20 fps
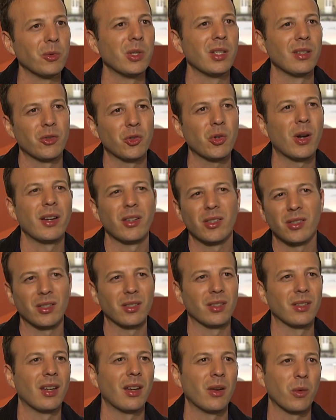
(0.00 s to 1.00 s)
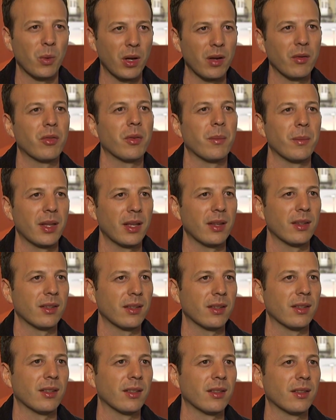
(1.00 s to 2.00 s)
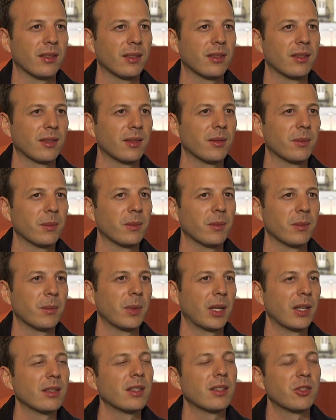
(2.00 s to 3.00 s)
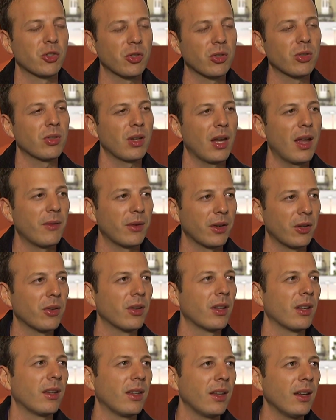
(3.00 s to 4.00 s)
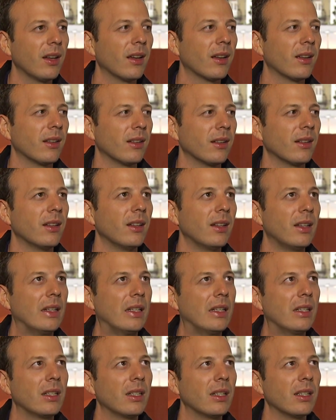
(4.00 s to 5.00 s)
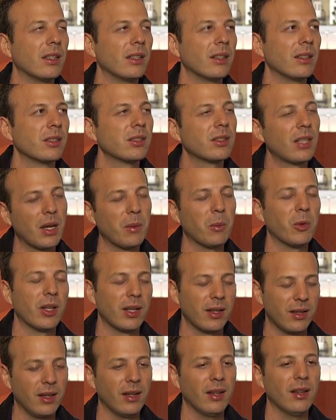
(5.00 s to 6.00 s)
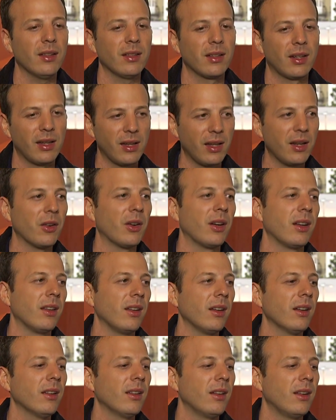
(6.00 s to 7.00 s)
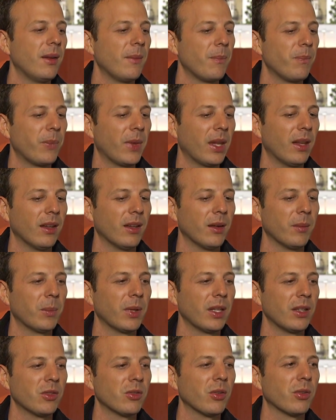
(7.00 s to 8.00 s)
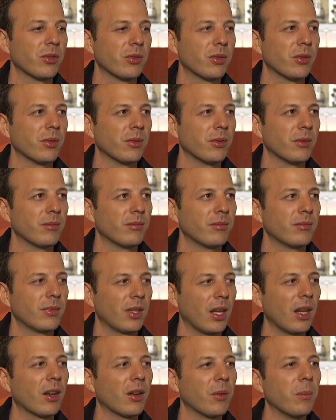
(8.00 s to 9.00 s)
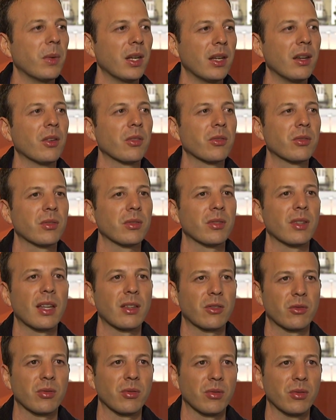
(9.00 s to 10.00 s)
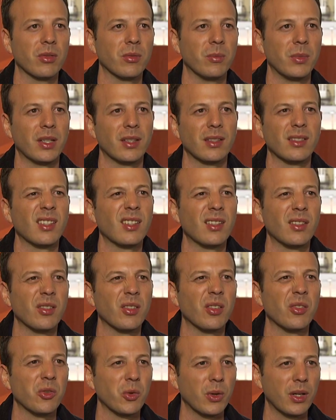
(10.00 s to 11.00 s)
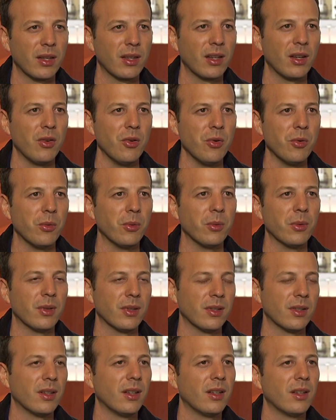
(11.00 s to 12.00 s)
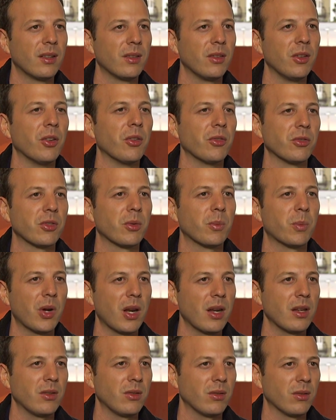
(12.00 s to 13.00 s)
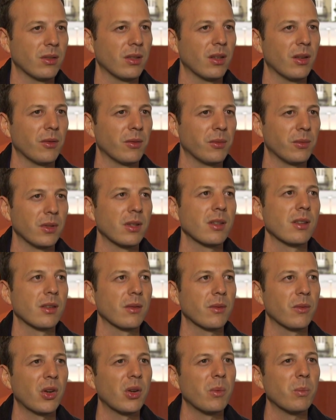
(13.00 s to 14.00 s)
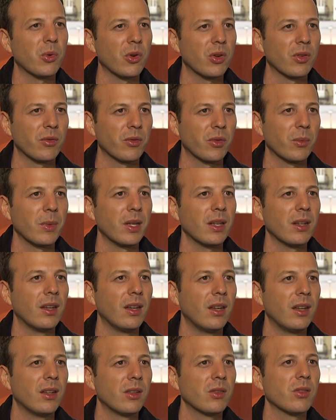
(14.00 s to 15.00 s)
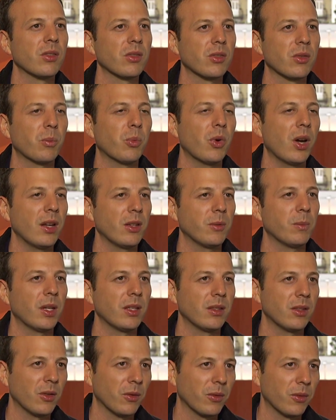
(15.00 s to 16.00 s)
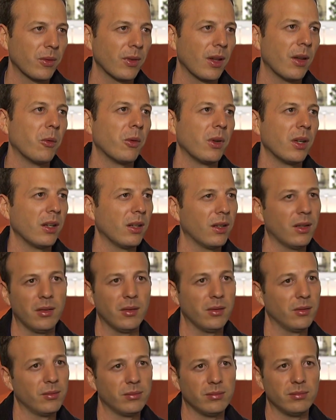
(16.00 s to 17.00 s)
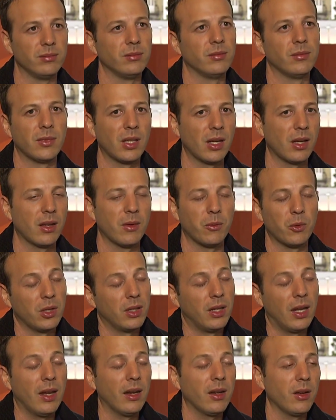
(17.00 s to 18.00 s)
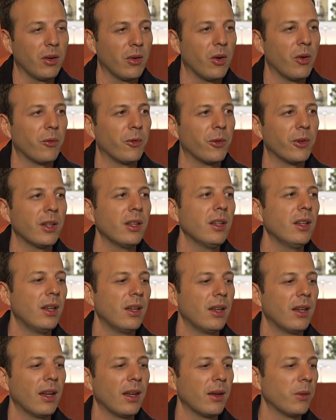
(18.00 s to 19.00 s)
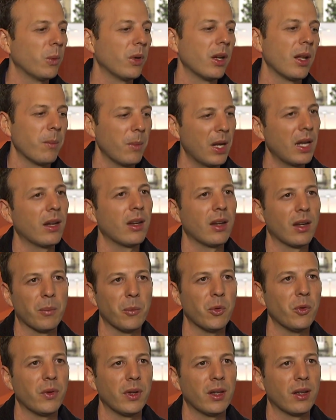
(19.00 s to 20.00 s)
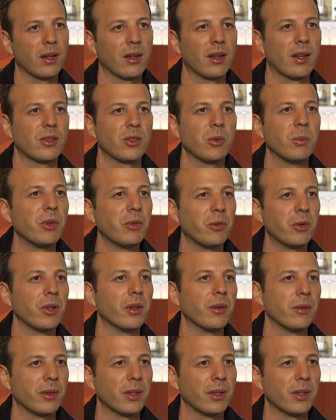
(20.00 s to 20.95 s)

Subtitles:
we try to get away from that, because it's good to have a good idea and a stable idea, clear idea, but it's also, it can be also not so good, because then you don't do anything new and you don't surprise yourself, which is very important for me to surprise myself every day, hopefully. And when I'm making a movie, it has to be full